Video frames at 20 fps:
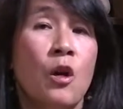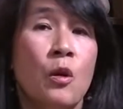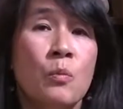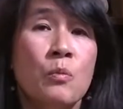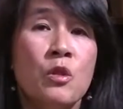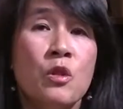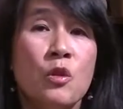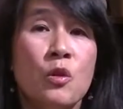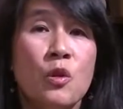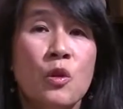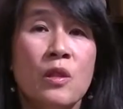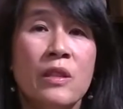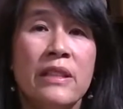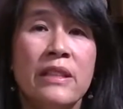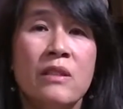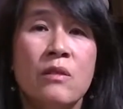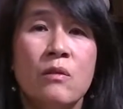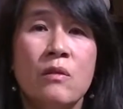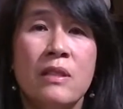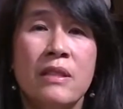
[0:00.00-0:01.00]

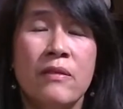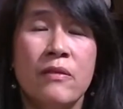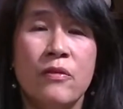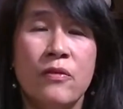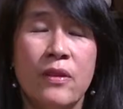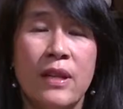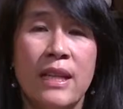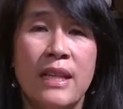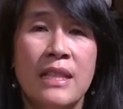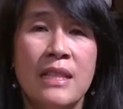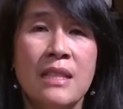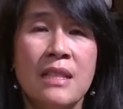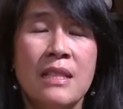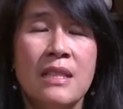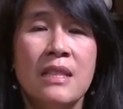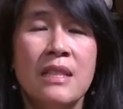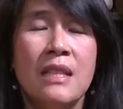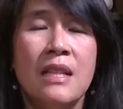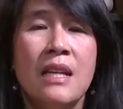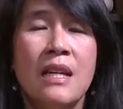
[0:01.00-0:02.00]
Homeschool Legal
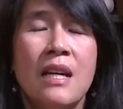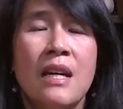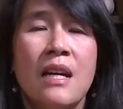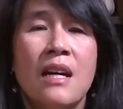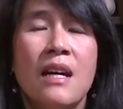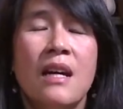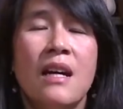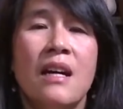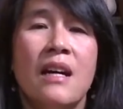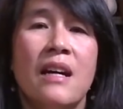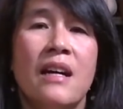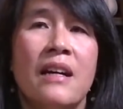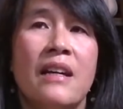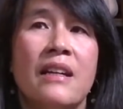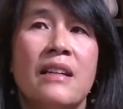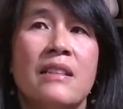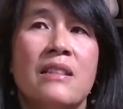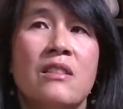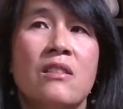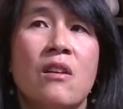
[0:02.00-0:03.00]
Defense,
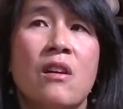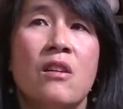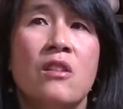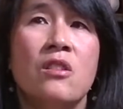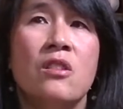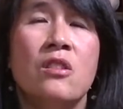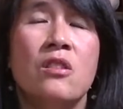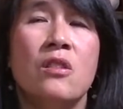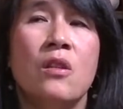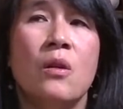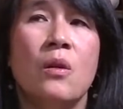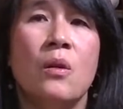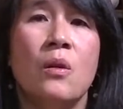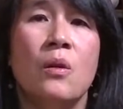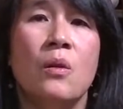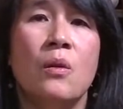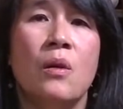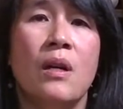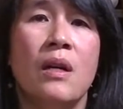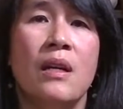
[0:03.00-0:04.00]
and
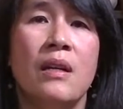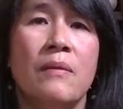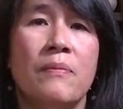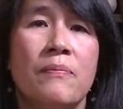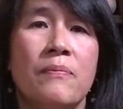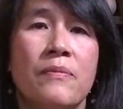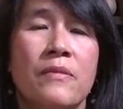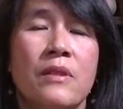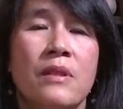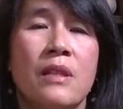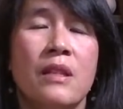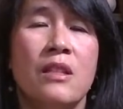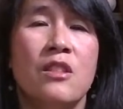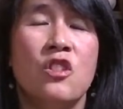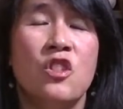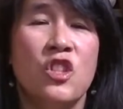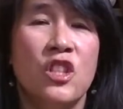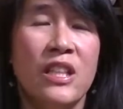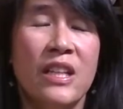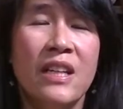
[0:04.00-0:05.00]
also
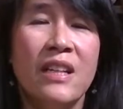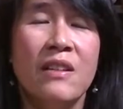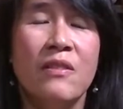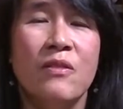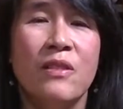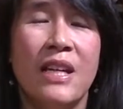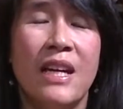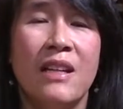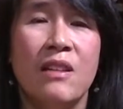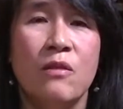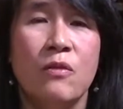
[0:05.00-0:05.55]
CHIA of